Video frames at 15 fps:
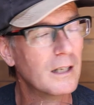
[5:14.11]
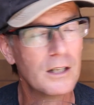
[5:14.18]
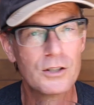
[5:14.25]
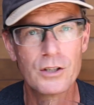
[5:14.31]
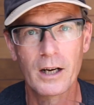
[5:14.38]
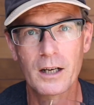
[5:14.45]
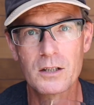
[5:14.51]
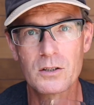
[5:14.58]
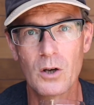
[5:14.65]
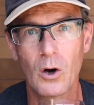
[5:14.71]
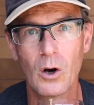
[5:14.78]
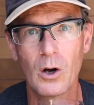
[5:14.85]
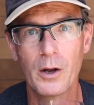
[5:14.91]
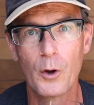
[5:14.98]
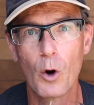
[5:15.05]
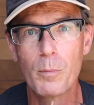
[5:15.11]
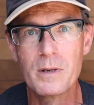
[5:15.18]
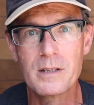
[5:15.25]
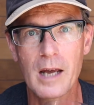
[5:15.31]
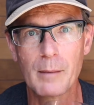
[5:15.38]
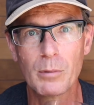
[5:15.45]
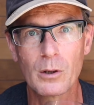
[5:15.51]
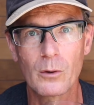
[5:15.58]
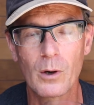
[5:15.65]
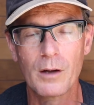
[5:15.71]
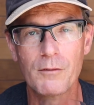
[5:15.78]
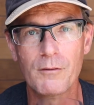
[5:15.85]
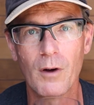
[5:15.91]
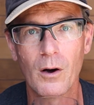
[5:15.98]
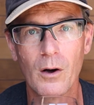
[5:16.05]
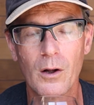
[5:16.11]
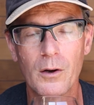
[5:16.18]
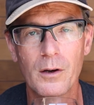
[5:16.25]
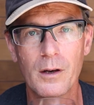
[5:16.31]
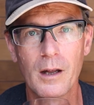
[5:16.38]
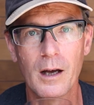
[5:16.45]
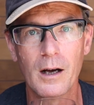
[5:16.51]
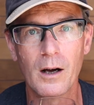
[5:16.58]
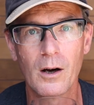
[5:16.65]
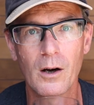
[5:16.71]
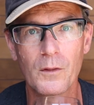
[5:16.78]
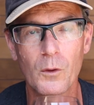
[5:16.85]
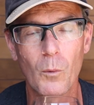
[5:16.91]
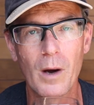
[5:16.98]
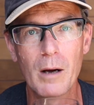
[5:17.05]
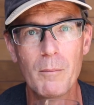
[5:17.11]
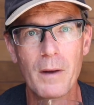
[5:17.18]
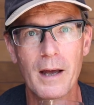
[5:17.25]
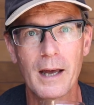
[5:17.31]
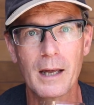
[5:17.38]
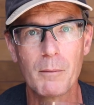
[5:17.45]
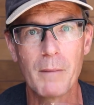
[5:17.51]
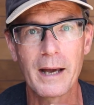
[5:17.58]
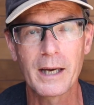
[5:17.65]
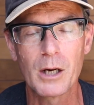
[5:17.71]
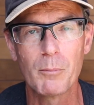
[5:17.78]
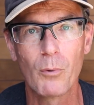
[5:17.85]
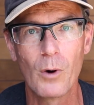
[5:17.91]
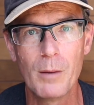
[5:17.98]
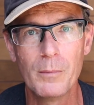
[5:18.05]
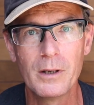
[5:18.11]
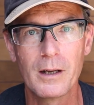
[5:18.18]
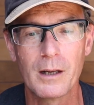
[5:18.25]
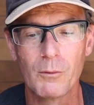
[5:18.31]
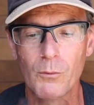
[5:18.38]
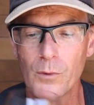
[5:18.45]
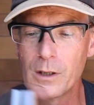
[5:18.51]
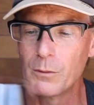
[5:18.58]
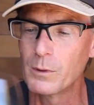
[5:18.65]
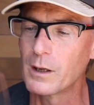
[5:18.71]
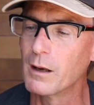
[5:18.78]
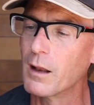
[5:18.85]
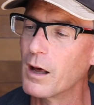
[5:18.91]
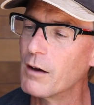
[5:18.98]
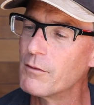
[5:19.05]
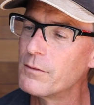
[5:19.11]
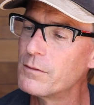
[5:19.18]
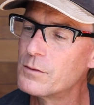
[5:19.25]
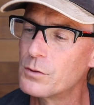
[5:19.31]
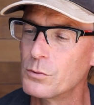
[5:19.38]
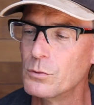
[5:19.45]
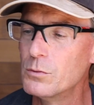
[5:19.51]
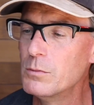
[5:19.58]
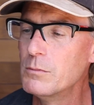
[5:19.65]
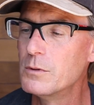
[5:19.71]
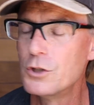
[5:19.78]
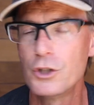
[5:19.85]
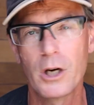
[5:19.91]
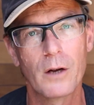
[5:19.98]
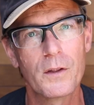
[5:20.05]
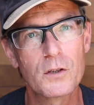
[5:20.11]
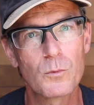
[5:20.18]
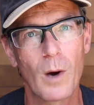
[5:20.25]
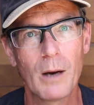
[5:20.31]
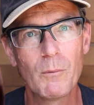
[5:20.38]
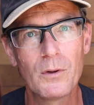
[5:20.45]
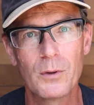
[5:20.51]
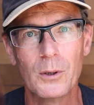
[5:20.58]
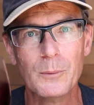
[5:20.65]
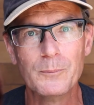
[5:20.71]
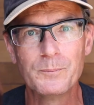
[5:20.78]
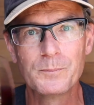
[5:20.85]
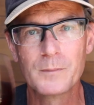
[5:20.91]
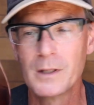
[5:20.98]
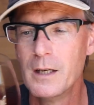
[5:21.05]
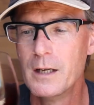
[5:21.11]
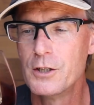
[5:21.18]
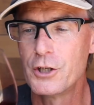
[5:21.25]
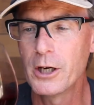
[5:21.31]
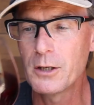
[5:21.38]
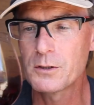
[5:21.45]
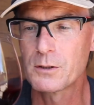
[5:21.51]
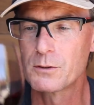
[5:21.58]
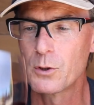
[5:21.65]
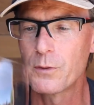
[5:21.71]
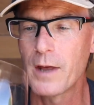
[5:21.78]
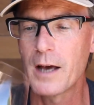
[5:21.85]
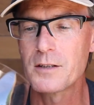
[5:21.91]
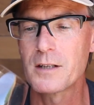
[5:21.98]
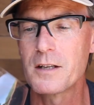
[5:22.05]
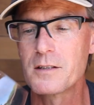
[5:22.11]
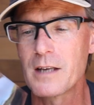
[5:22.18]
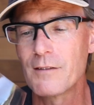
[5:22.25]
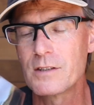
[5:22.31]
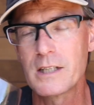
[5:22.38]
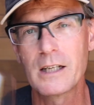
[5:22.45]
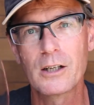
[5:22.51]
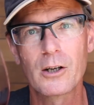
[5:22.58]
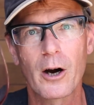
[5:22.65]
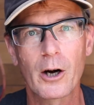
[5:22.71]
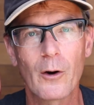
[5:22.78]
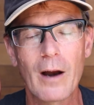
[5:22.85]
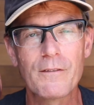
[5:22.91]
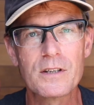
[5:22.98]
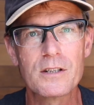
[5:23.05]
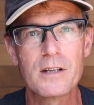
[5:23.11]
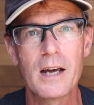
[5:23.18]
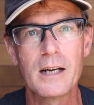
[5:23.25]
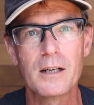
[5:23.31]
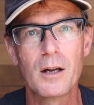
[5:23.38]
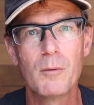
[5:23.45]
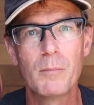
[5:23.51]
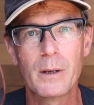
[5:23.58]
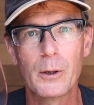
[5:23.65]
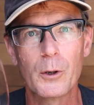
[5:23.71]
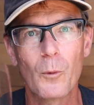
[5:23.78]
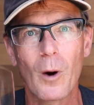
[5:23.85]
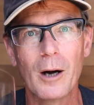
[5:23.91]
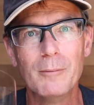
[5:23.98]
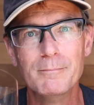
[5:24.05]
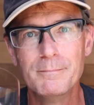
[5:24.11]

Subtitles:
Check us on OpenTable or on the web and make an appointment, and we would love to share this wine with you. Cheers, 2017 Cartograph Estate Pinot Noir.